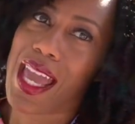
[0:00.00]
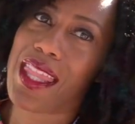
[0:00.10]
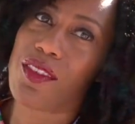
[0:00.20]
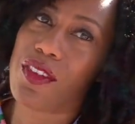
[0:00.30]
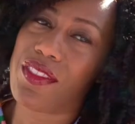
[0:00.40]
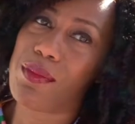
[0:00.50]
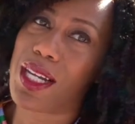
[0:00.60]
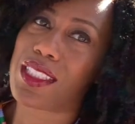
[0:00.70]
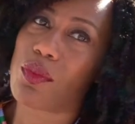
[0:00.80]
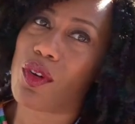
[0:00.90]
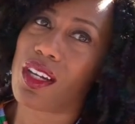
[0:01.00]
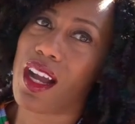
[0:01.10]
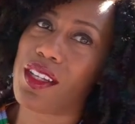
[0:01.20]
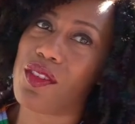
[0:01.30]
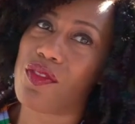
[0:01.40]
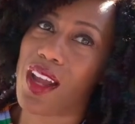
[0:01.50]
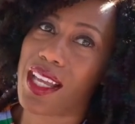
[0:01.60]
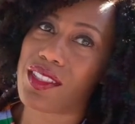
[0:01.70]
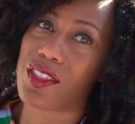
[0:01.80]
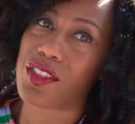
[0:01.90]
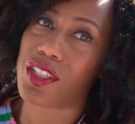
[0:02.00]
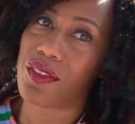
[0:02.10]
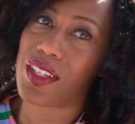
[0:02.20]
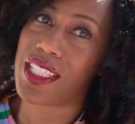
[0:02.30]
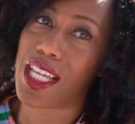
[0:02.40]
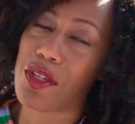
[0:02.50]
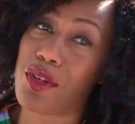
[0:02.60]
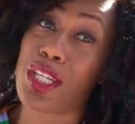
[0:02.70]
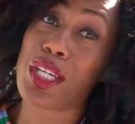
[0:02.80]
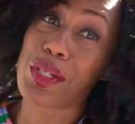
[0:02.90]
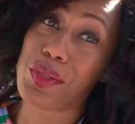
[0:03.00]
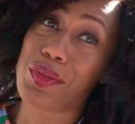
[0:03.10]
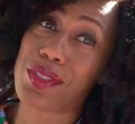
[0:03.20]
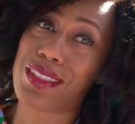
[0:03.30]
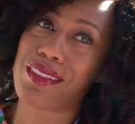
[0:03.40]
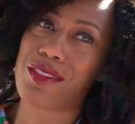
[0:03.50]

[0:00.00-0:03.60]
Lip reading: And the $50 more got you faster service that you could use.